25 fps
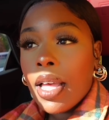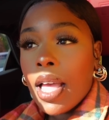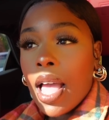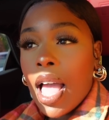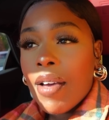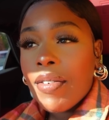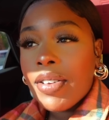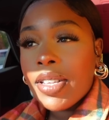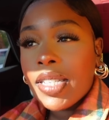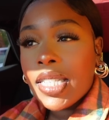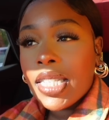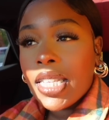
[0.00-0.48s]

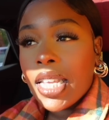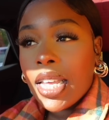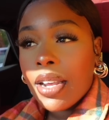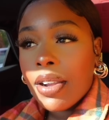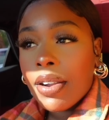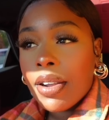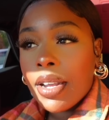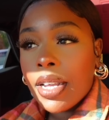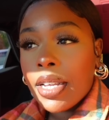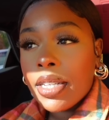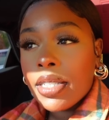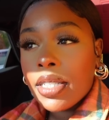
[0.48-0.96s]
Have a
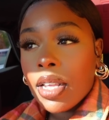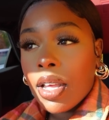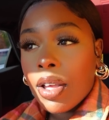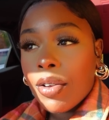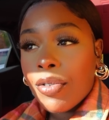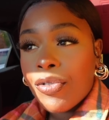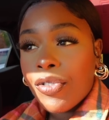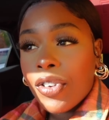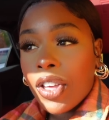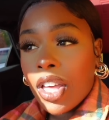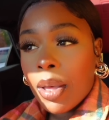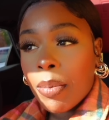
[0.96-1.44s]
series
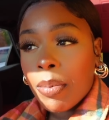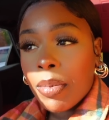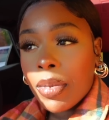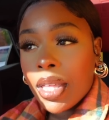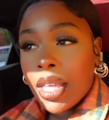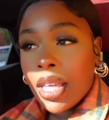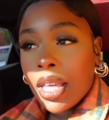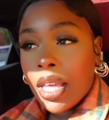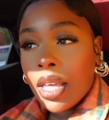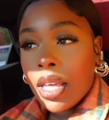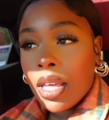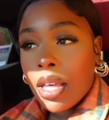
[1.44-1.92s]
of
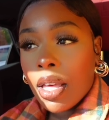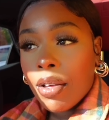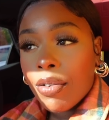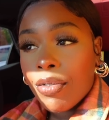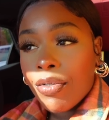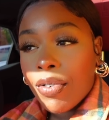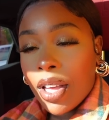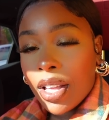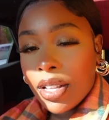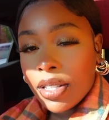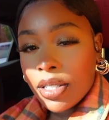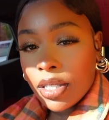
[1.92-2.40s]
family
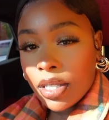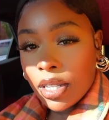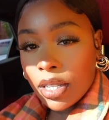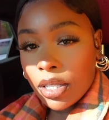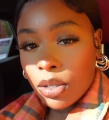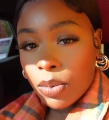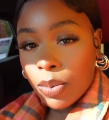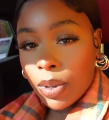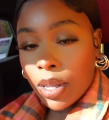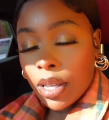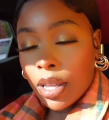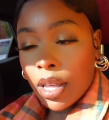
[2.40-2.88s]
events
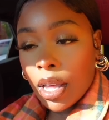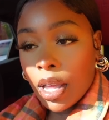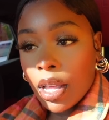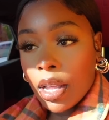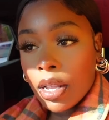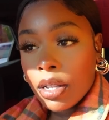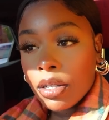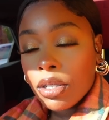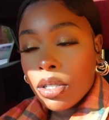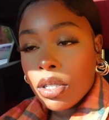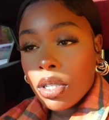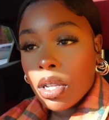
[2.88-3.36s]
this weekend.